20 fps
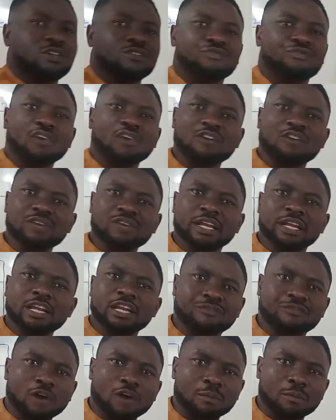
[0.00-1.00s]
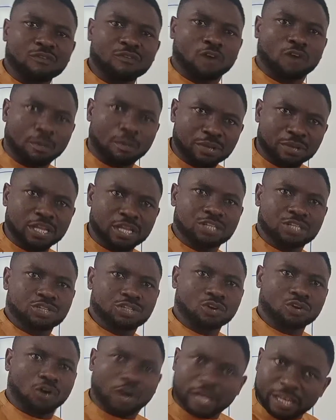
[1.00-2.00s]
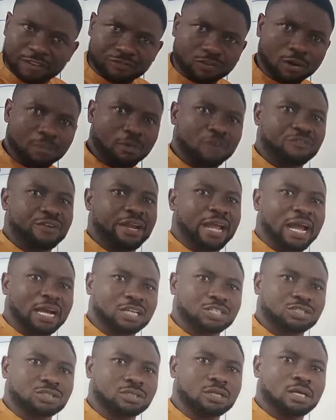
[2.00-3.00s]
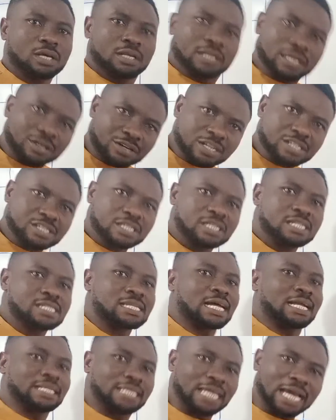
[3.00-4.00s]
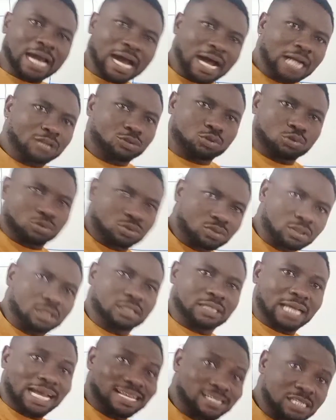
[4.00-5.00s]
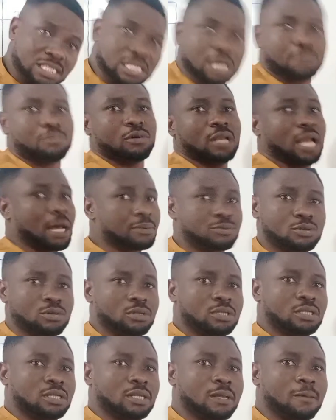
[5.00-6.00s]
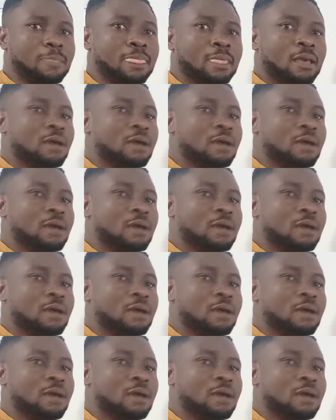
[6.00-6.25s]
involved in any form of combination or any form of reaction. The reason is that they are stable, absolutely.